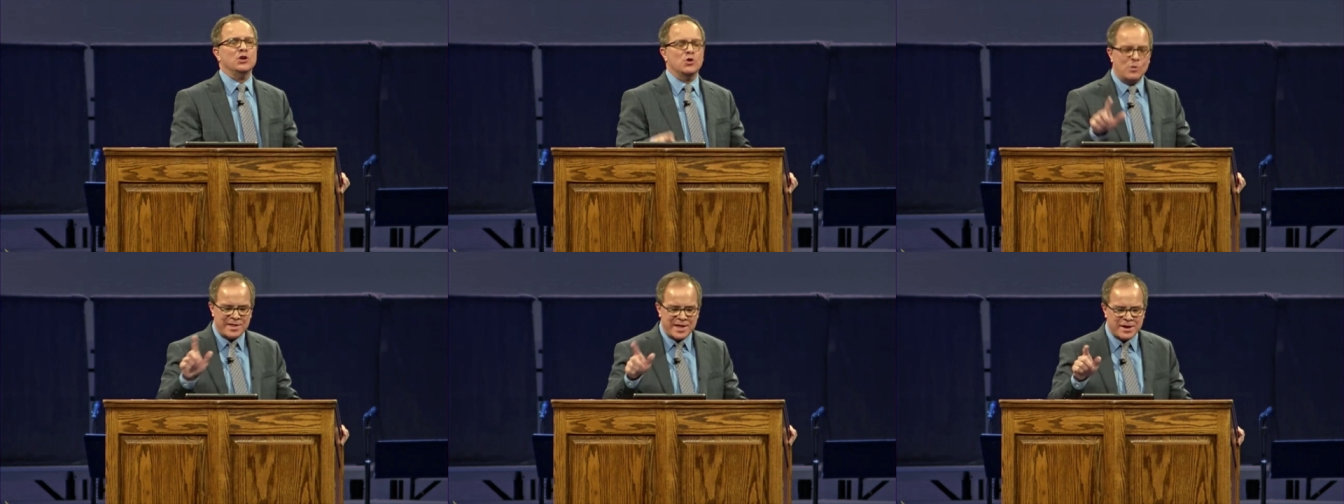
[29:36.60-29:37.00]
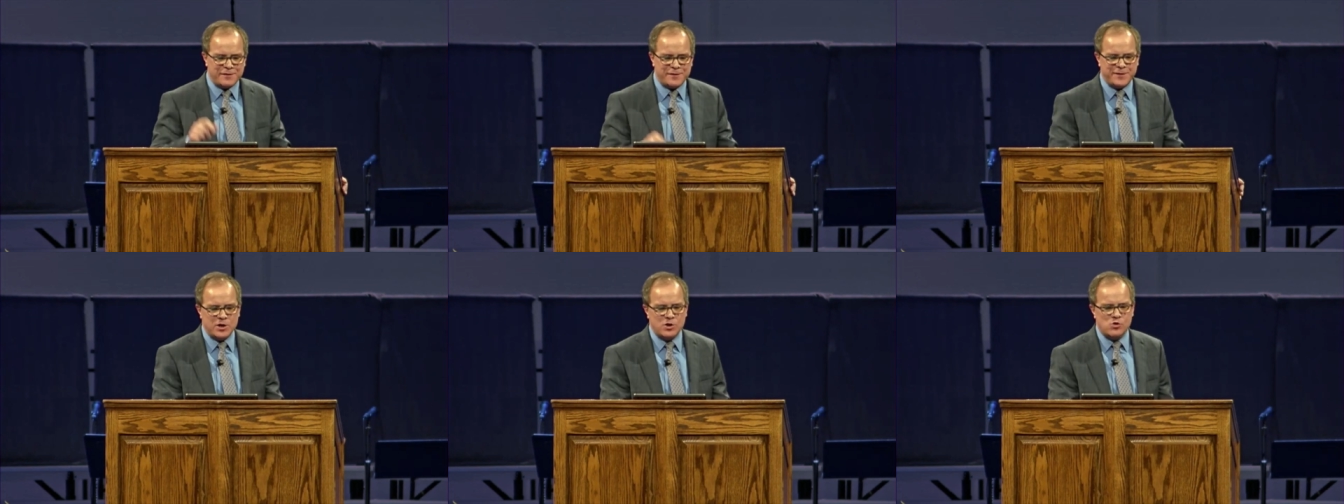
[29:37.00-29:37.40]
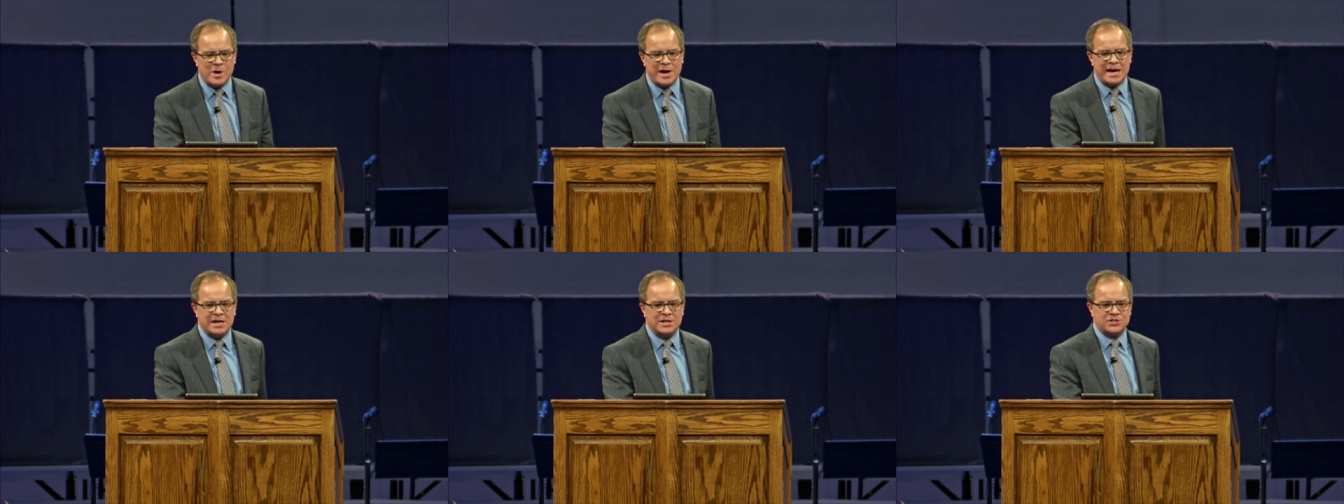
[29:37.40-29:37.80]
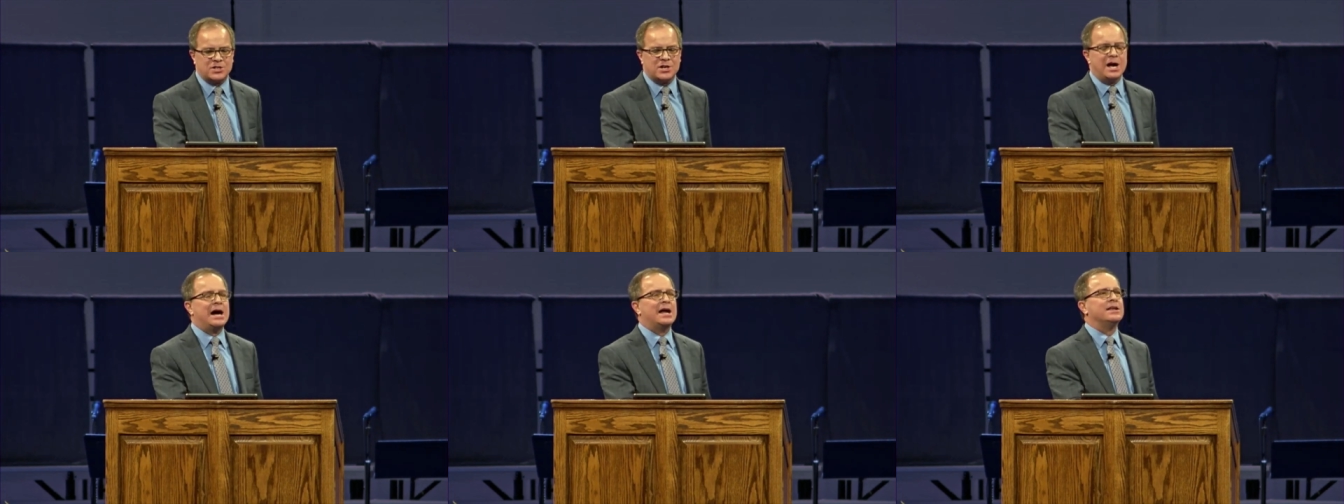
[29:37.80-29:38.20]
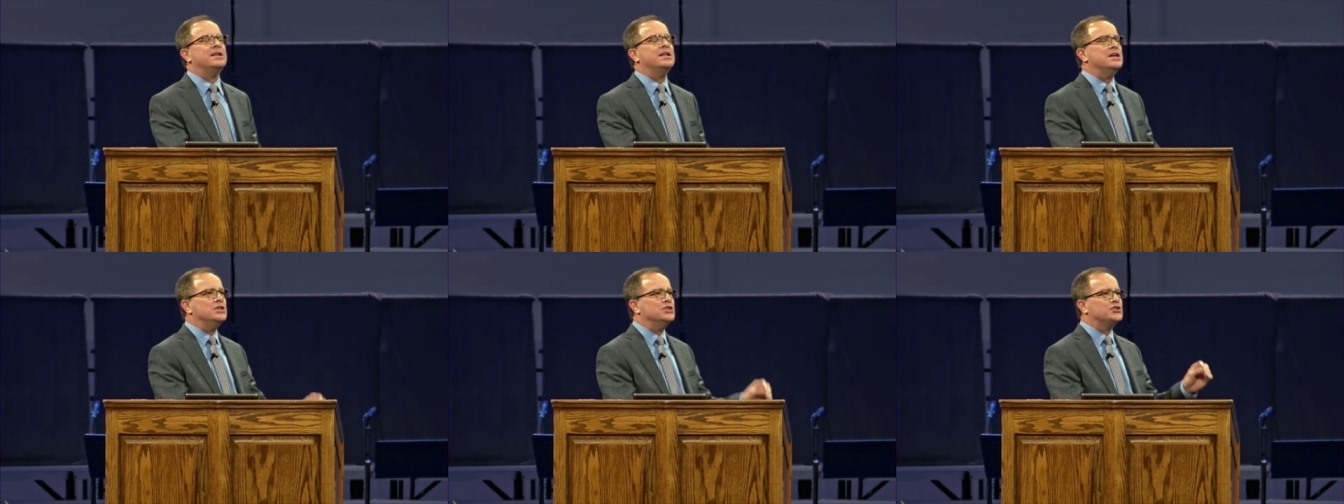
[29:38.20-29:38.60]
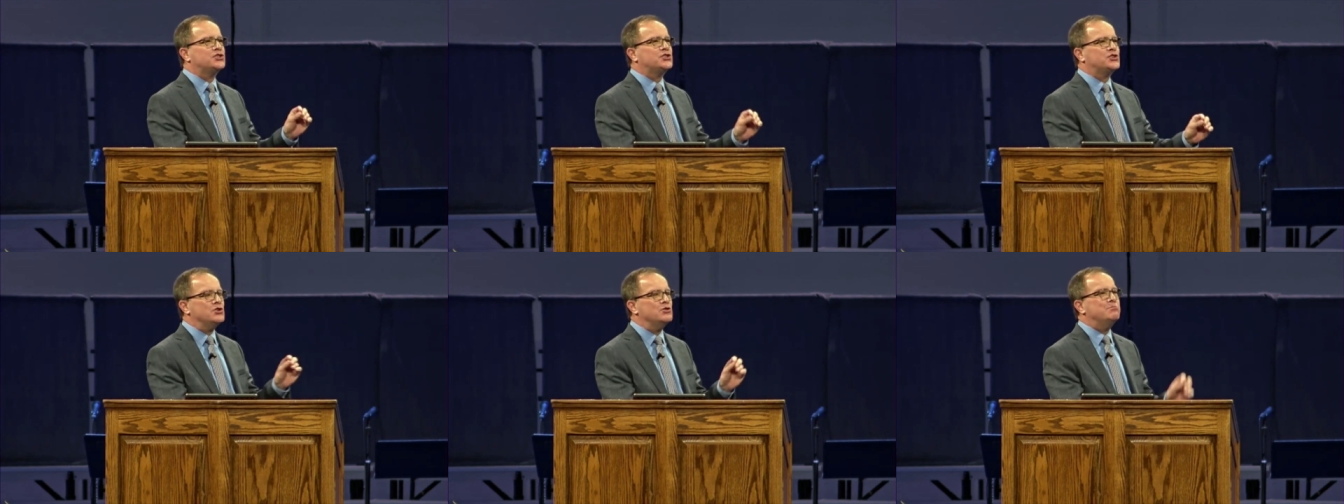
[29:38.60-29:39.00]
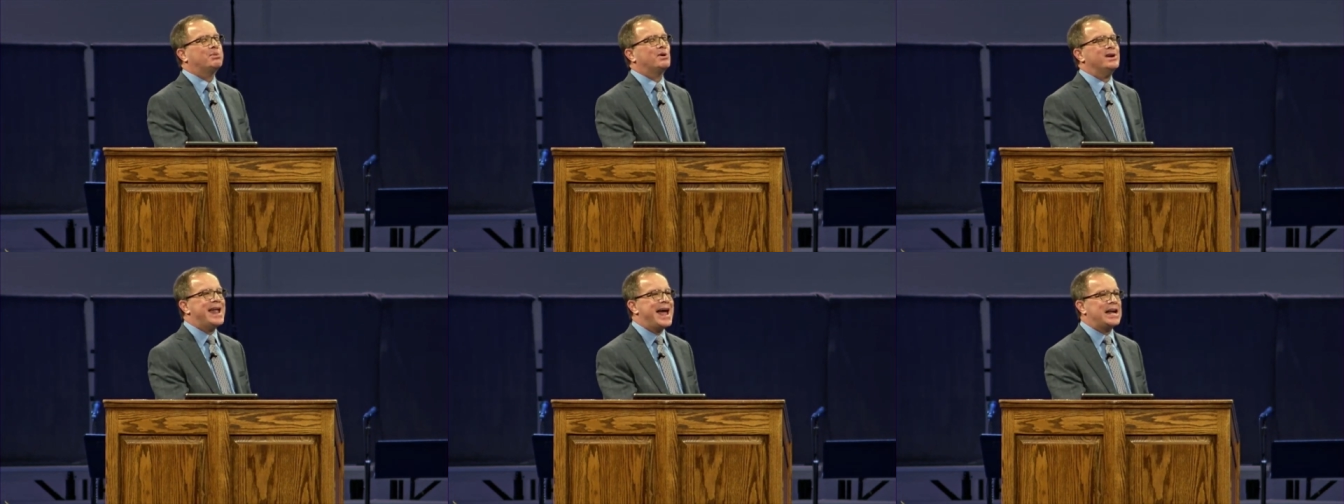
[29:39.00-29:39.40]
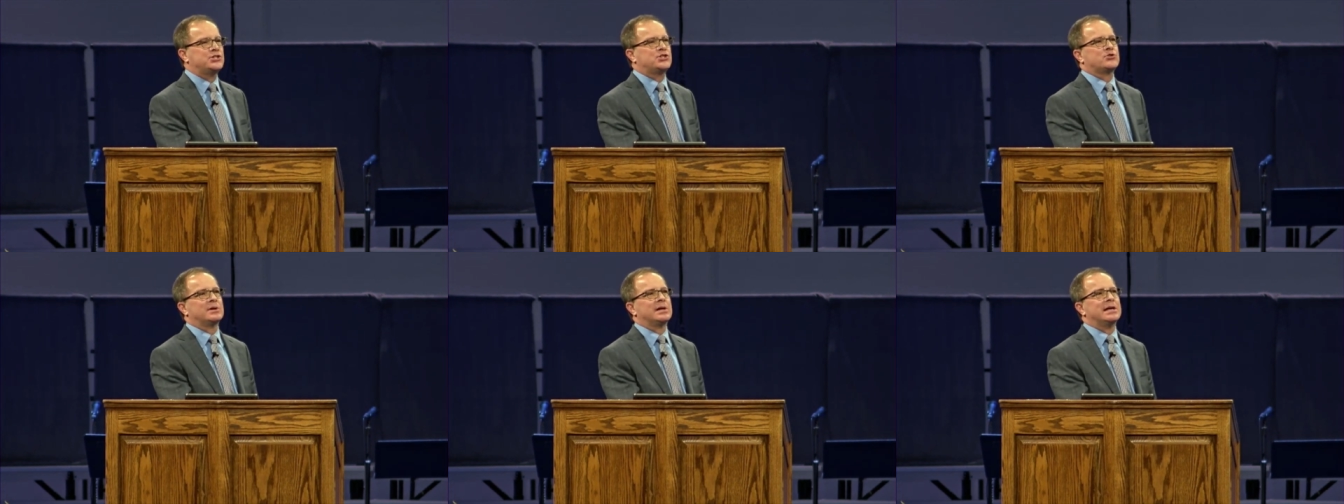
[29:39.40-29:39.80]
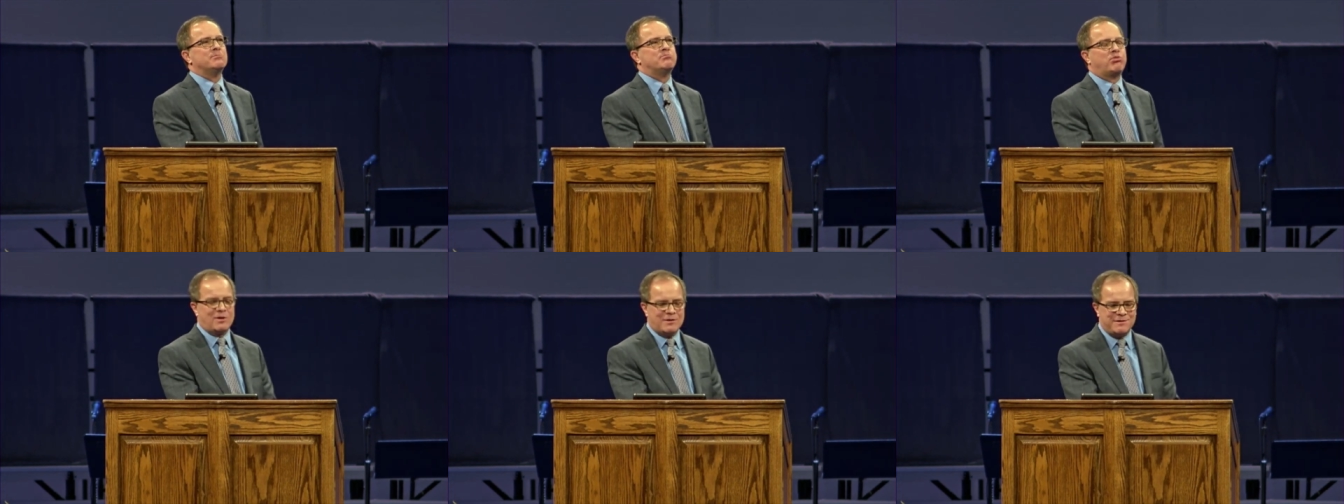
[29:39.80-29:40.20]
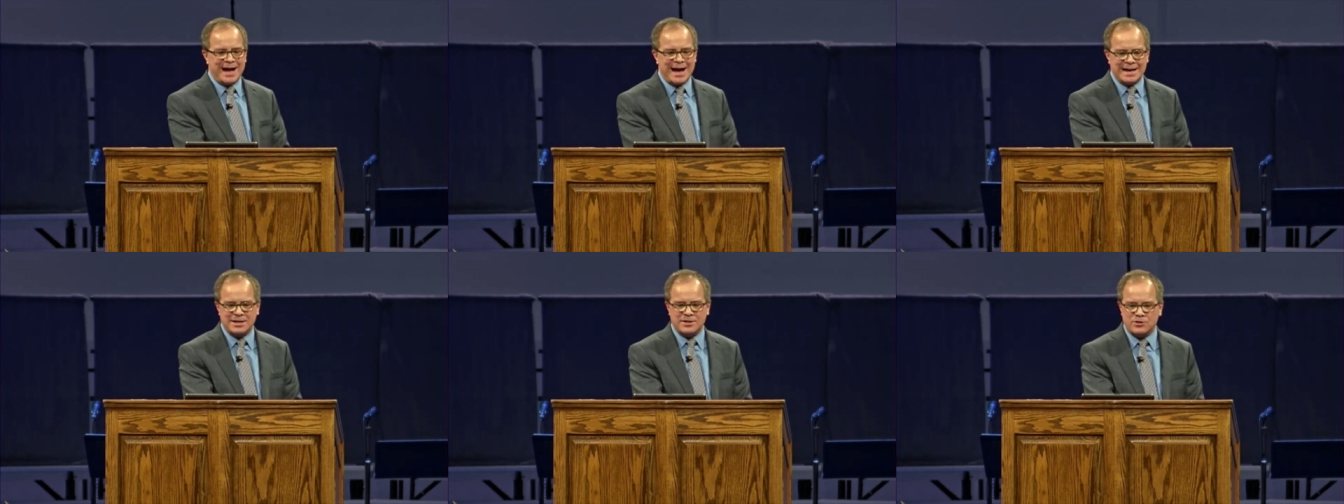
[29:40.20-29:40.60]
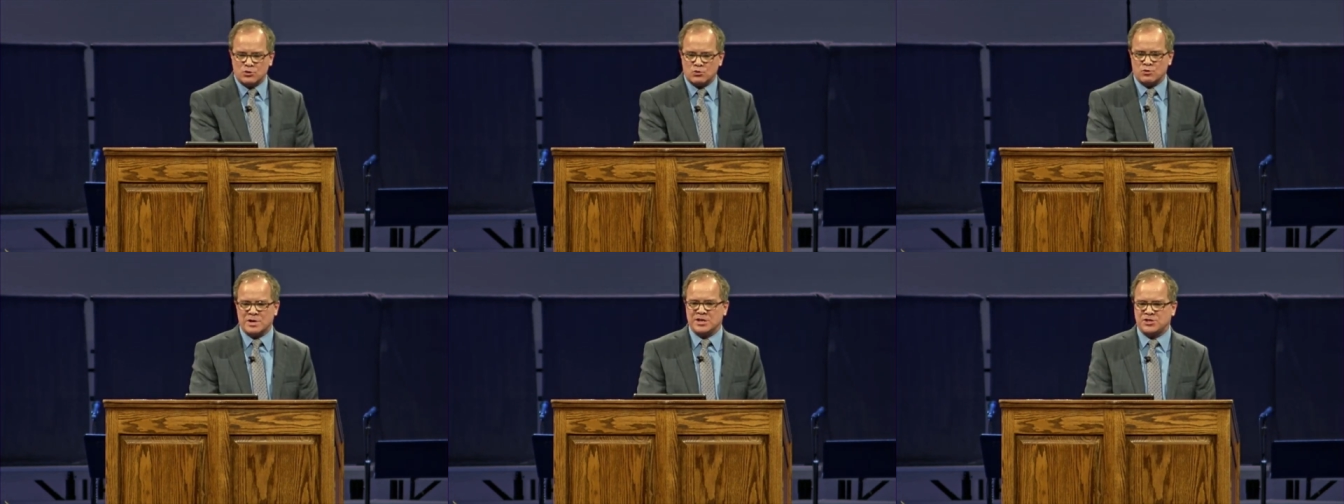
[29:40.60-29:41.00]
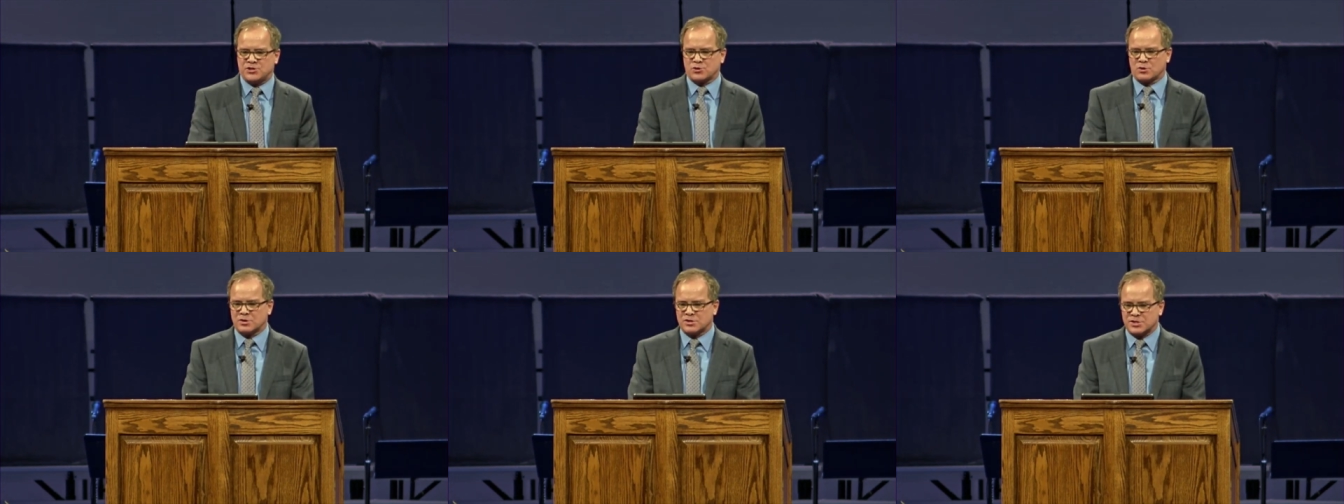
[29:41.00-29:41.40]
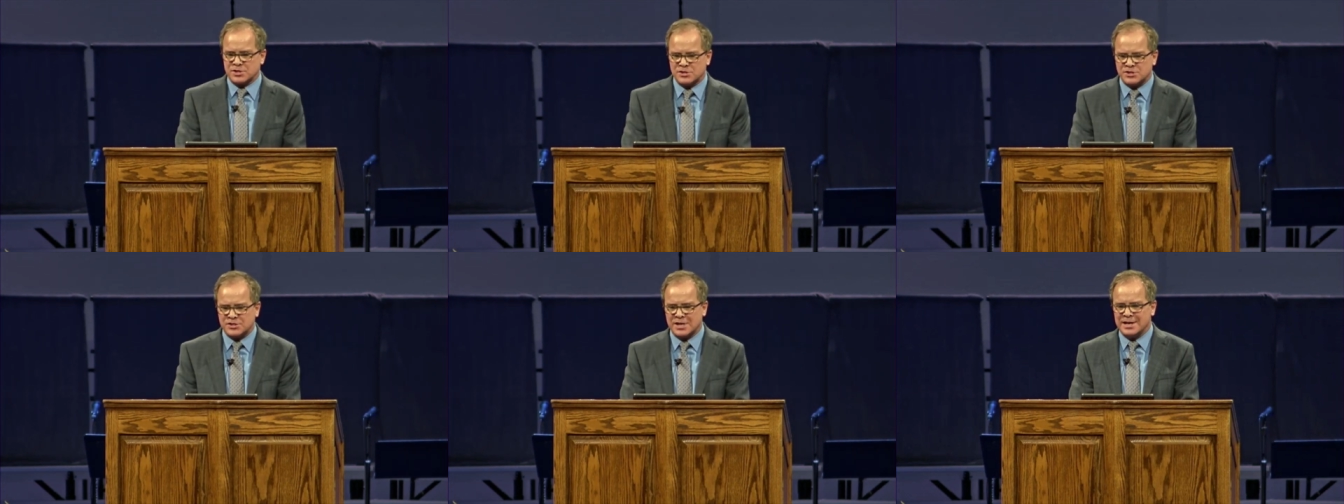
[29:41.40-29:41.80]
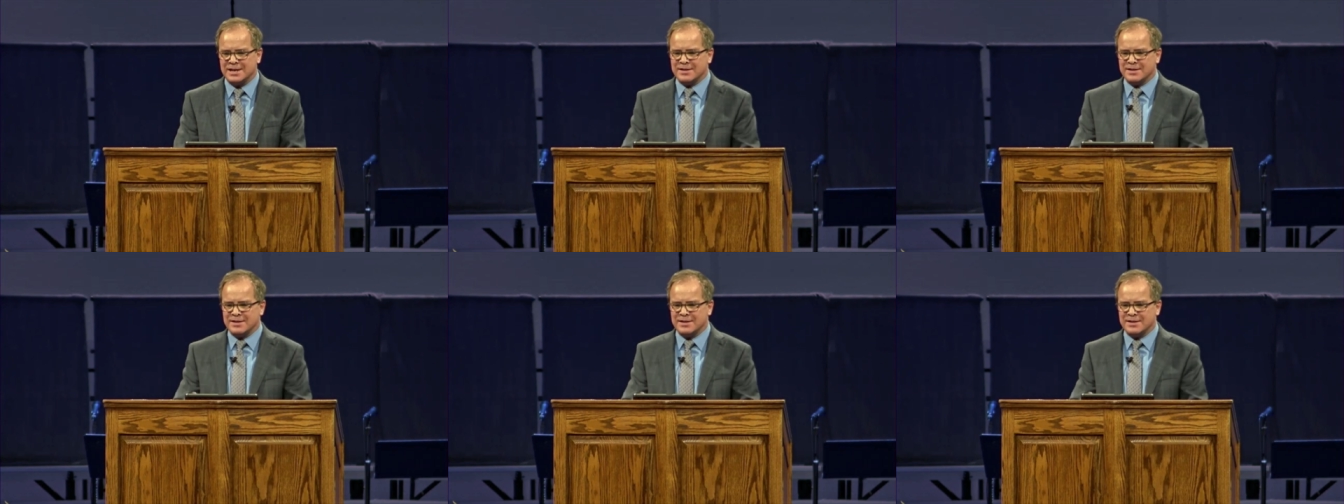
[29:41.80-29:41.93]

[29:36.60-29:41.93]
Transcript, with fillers: Within a few weeks, God supernaturally provided the resources.